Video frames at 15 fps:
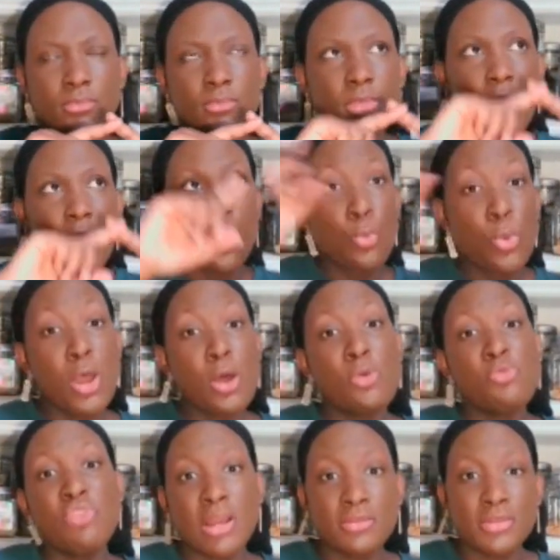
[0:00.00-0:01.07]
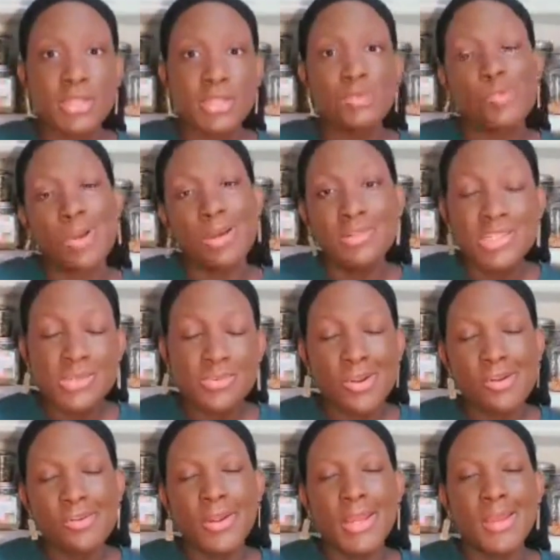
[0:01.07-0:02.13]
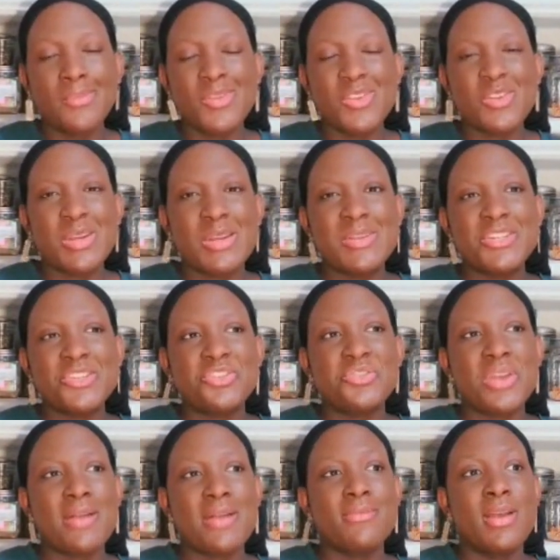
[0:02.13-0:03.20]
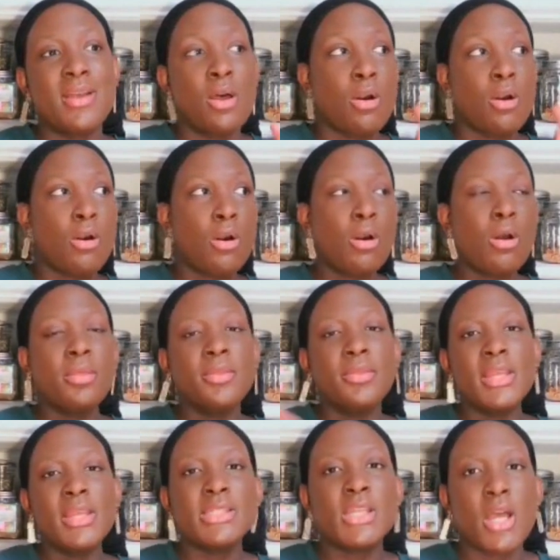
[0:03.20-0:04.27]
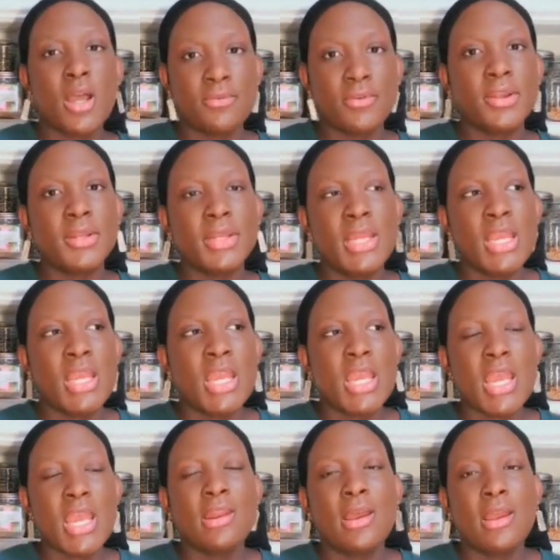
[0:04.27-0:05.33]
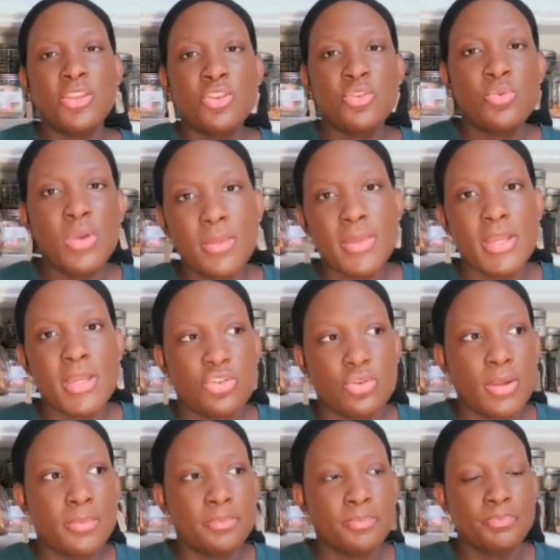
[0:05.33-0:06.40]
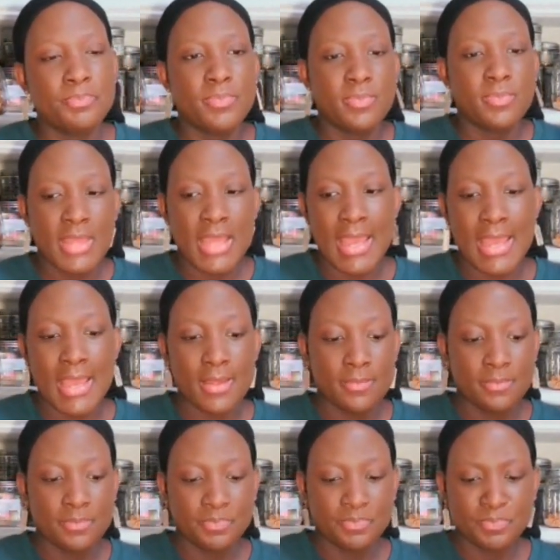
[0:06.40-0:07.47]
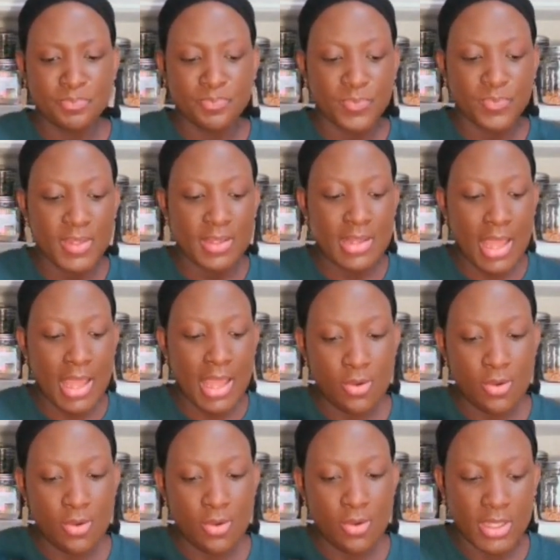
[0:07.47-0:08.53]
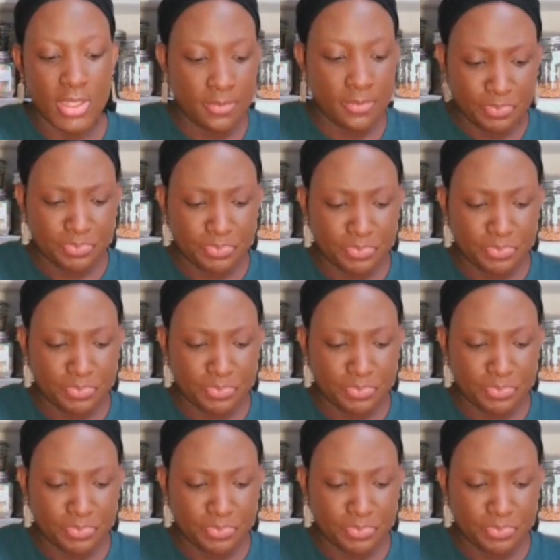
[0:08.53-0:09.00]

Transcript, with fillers: a well-rounded wellness program. You want to make sure you have all the things covered. And you want to make sure that not only